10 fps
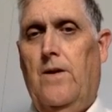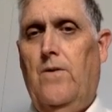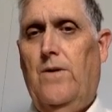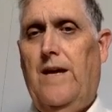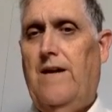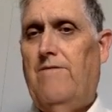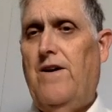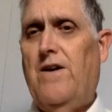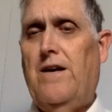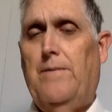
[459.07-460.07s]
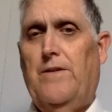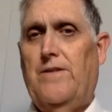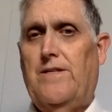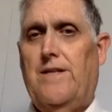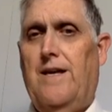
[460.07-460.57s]
Okay,
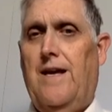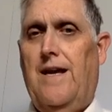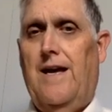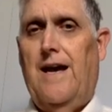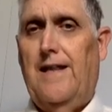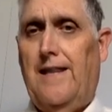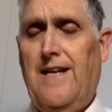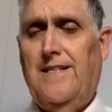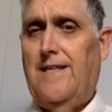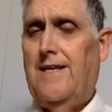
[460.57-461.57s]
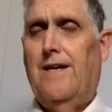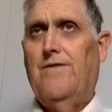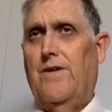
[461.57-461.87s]
variables. I like to think of